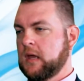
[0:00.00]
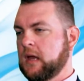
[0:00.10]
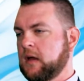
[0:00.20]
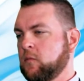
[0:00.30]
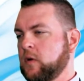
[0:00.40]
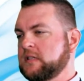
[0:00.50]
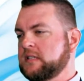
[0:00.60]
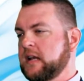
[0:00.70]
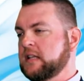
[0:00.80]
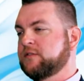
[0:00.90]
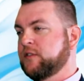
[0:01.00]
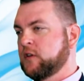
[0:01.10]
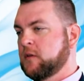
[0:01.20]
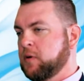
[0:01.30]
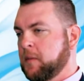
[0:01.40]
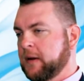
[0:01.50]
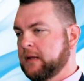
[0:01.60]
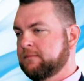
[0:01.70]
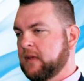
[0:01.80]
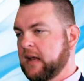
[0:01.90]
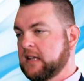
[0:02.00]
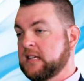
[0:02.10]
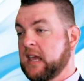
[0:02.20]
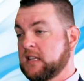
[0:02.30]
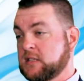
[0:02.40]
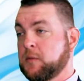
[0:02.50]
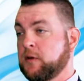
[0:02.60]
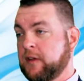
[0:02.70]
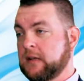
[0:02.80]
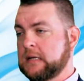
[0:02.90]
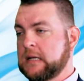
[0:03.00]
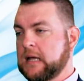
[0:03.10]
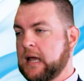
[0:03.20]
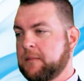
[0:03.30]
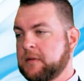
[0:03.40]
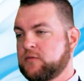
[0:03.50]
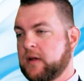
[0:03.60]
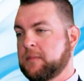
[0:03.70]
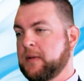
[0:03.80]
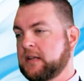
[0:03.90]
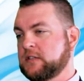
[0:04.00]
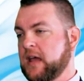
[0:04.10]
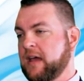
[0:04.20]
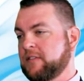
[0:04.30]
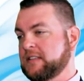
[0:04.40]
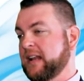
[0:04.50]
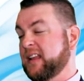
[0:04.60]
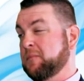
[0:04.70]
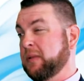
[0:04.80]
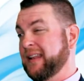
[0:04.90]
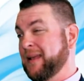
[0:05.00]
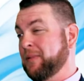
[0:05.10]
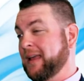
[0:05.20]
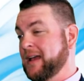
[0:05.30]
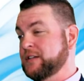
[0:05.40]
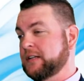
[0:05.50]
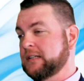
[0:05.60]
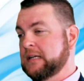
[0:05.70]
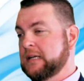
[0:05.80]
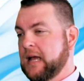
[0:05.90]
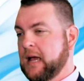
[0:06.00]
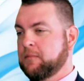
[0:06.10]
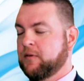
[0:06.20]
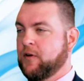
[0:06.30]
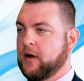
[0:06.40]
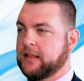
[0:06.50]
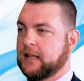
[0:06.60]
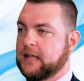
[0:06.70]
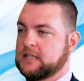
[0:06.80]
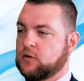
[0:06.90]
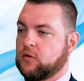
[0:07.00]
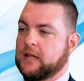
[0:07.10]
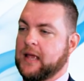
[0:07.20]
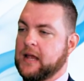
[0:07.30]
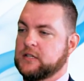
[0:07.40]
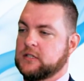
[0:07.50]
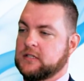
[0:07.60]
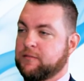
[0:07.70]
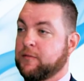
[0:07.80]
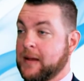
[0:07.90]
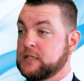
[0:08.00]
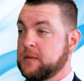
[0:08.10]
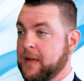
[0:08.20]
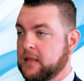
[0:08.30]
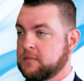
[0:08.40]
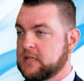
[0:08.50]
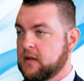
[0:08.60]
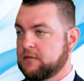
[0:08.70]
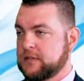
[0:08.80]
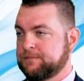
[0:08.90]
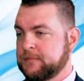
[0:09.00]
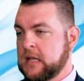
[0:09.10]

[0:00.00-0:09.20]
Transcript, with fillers: Uh, once a tenant's viewed the property and is keen to move in, um, it's recommended to have the tenant complete an application, um, providing the lessor or the agent information about themselves.